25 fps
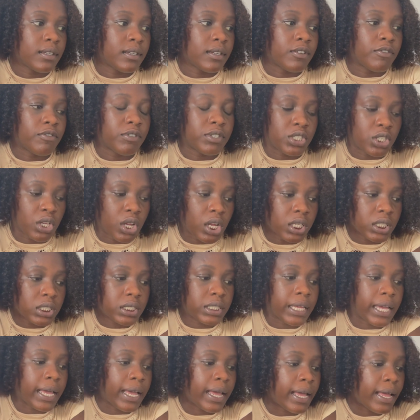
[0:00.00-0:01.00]
result,
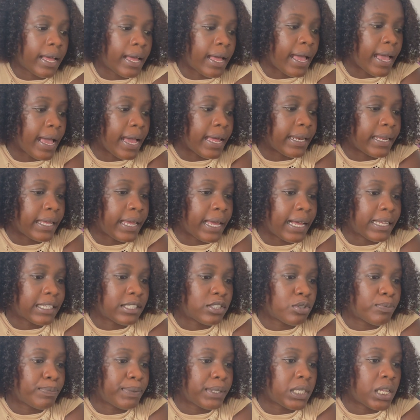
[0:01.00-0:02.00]
and it has
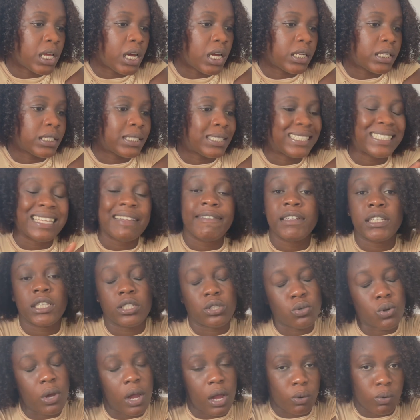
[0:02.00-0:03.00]
to be done
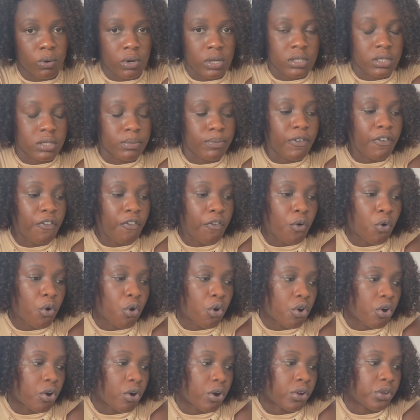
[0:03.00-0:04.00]
72 hours
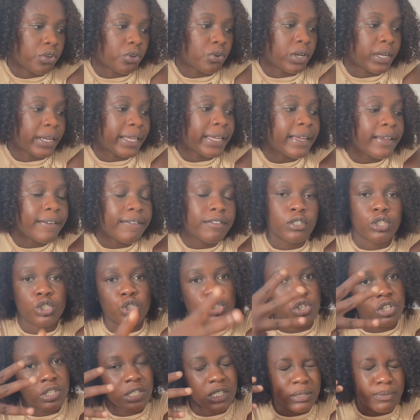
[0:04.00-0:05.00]
before you leave, so
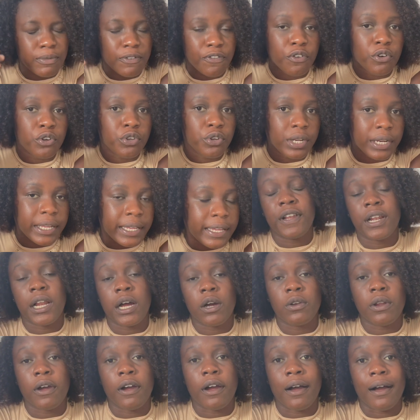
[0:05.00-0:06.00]
3 days before you leave. Fill
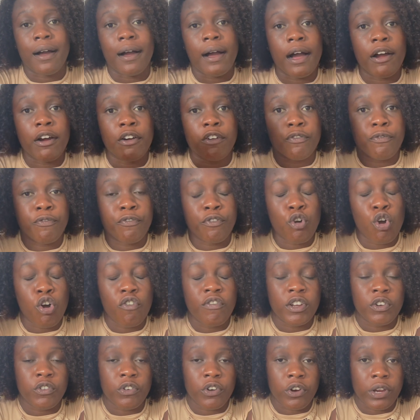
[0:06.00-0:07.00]
out a
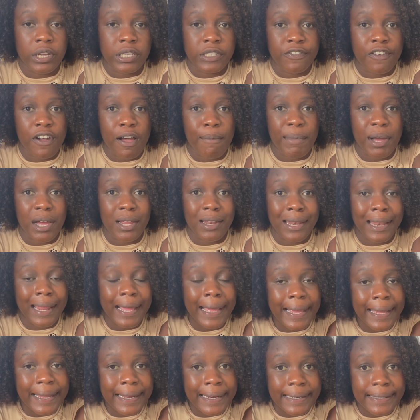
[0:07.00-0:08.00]
COVID request form
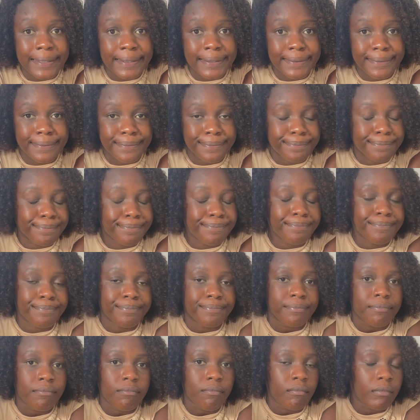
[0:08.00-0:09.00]
online.
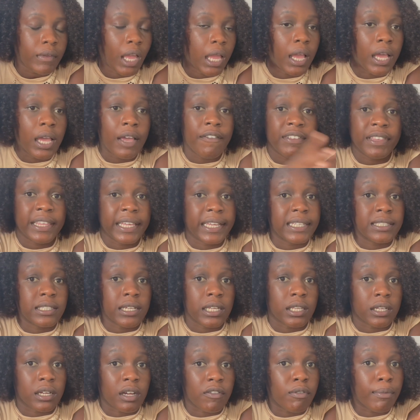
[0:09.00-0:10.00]
Everything is on
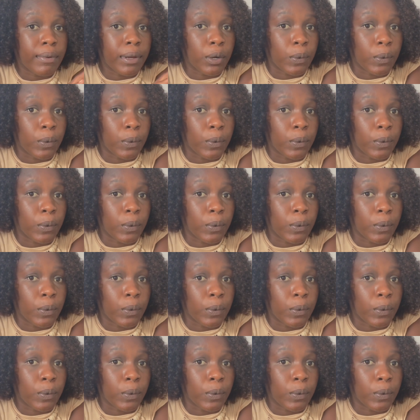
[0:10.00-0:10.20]
the government